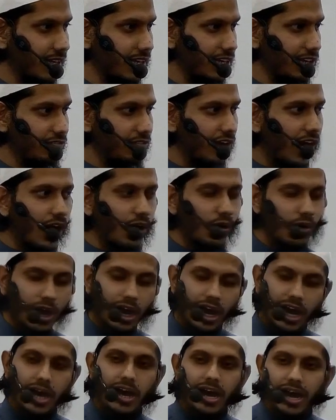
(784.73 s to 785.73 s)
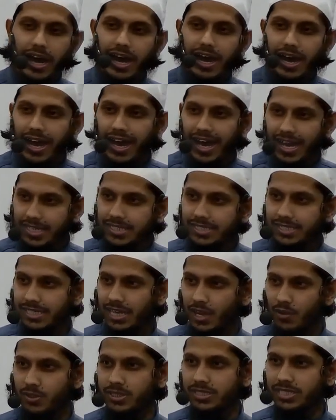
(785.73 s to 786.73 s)
If
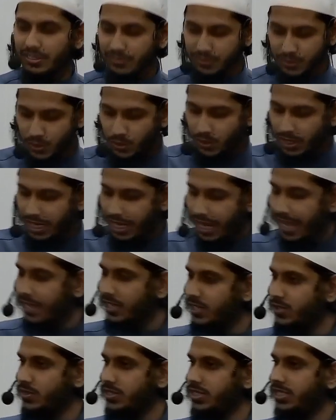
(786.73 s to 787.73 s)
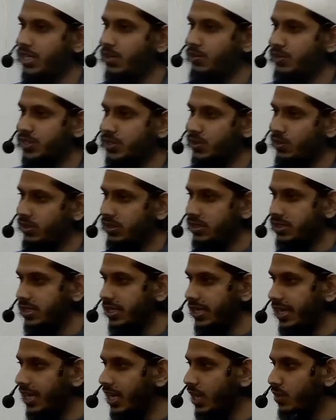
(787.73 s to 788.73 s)
ourselves, we could like to see our souls
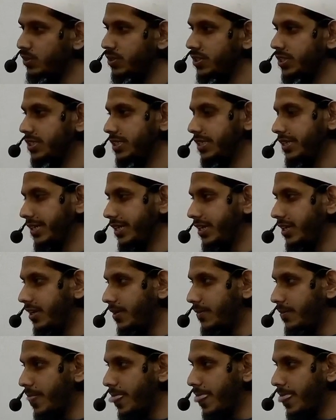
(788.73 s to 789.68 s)
and how dirty they are.